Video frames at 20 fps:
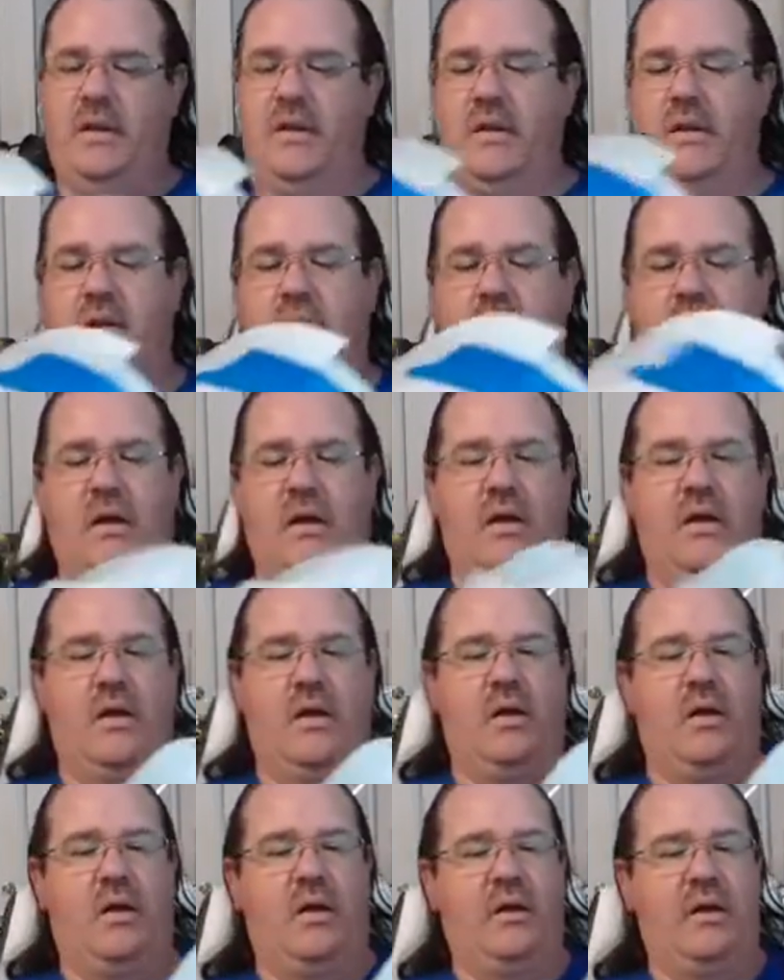All right.
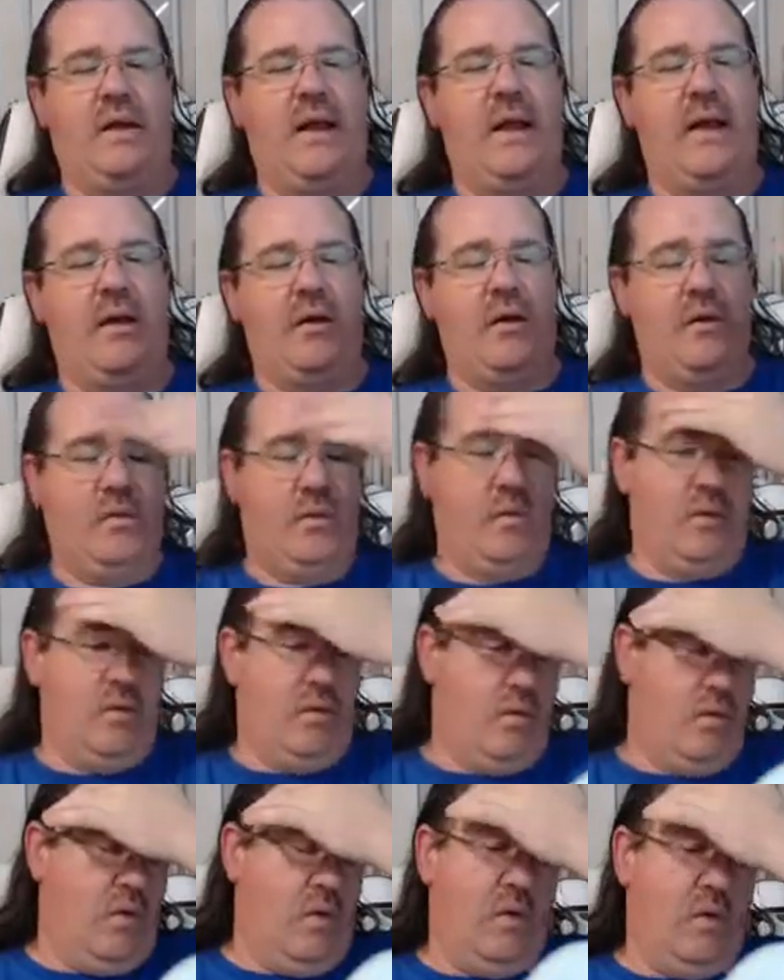Now,
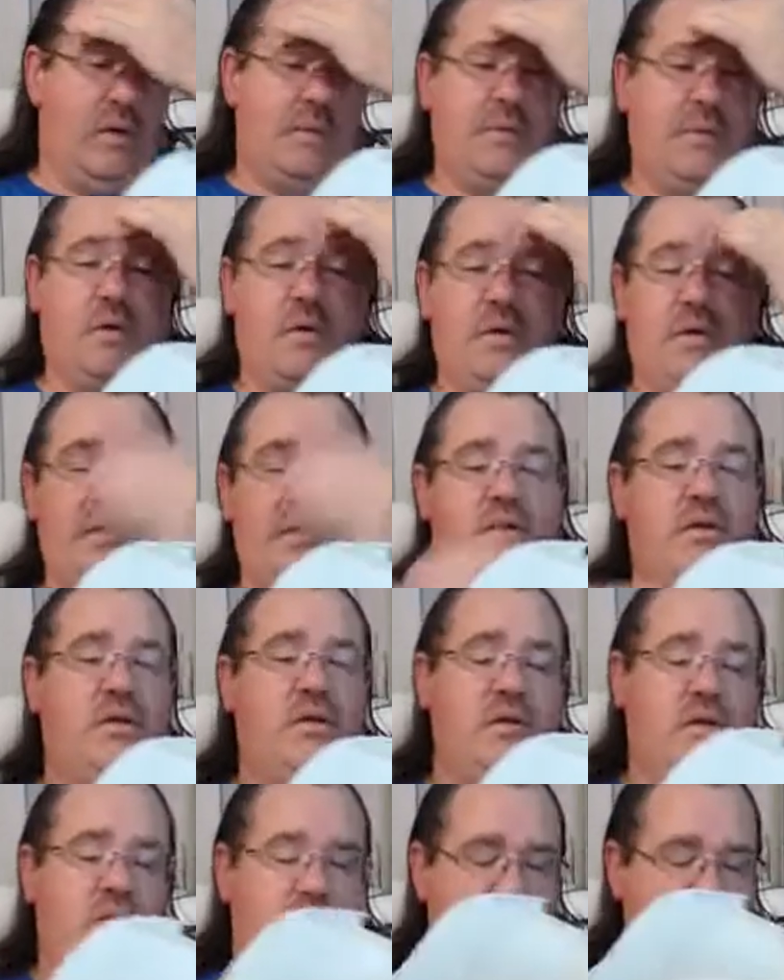all I'm going to
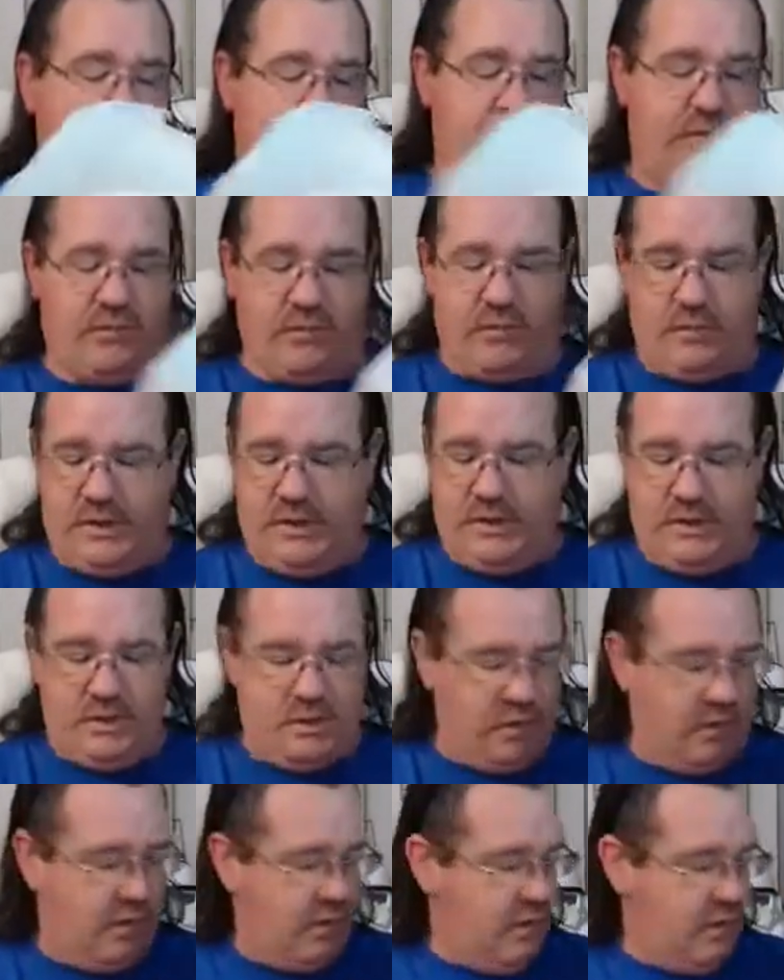do is from
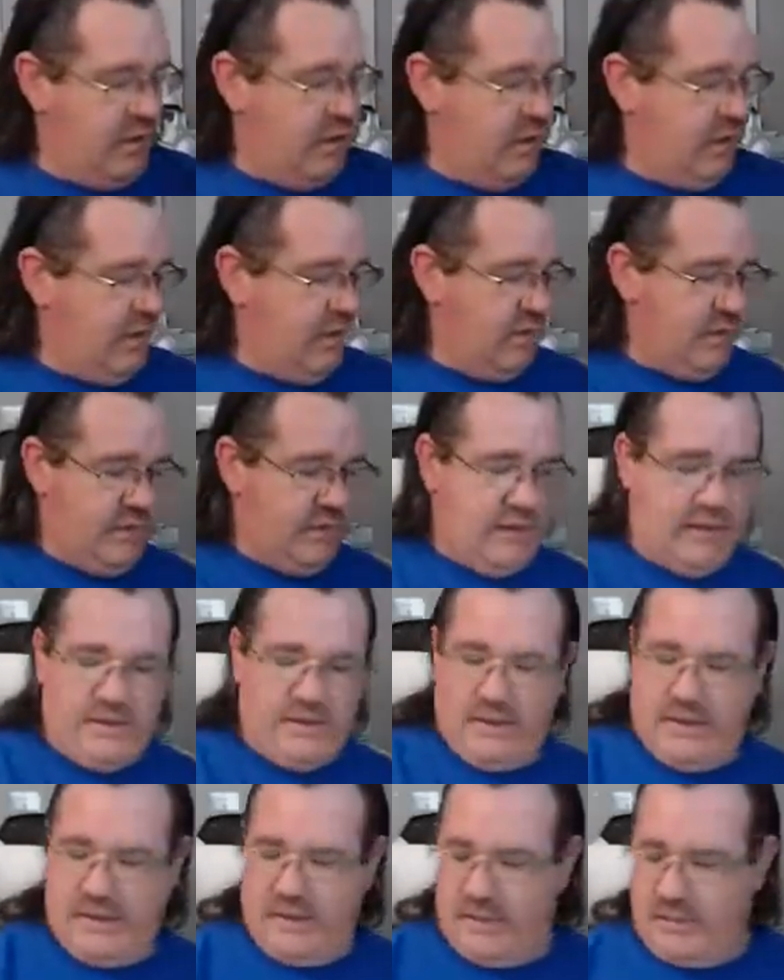here,
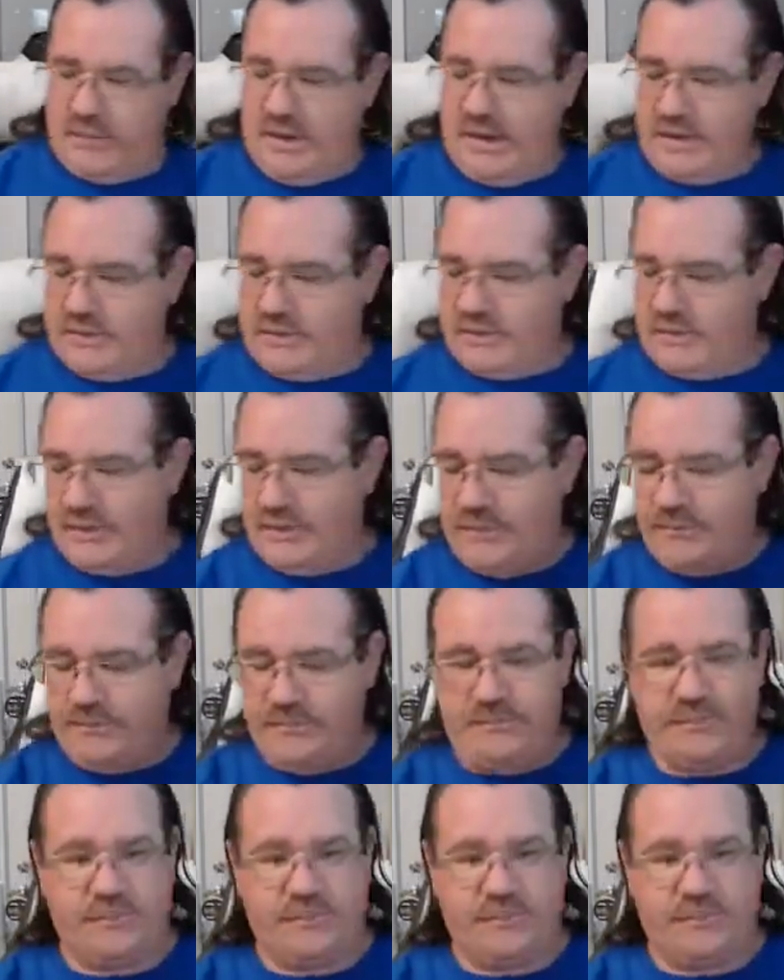take a pencil